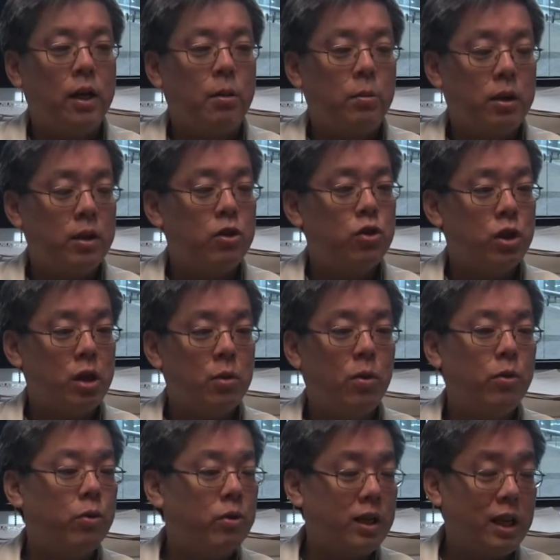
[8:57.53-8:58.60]
but in general
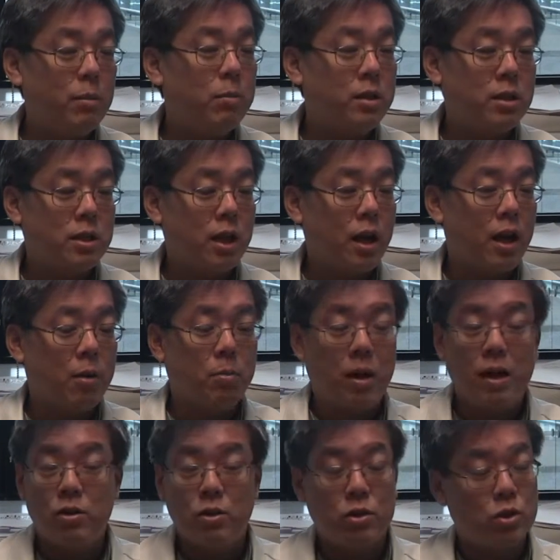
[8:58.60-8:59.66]
they're deep inside.
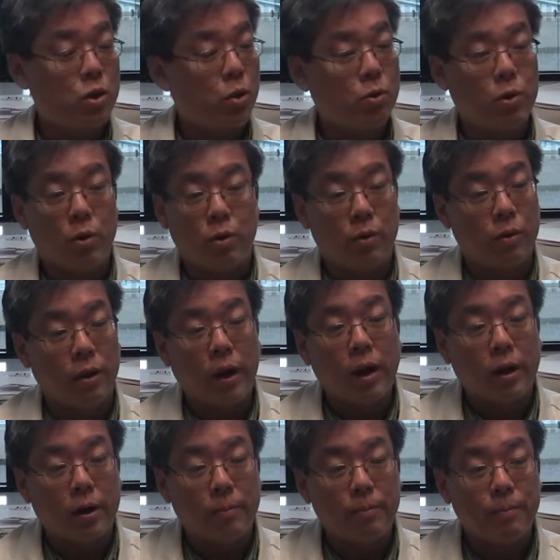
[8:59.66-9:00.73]
Patients don't know they're
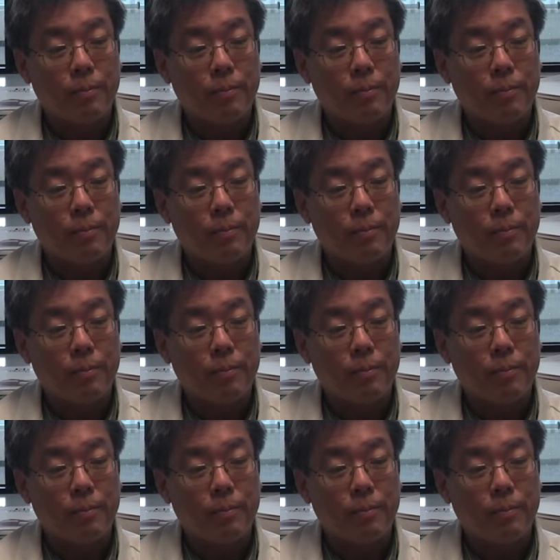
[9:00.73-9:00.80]
there.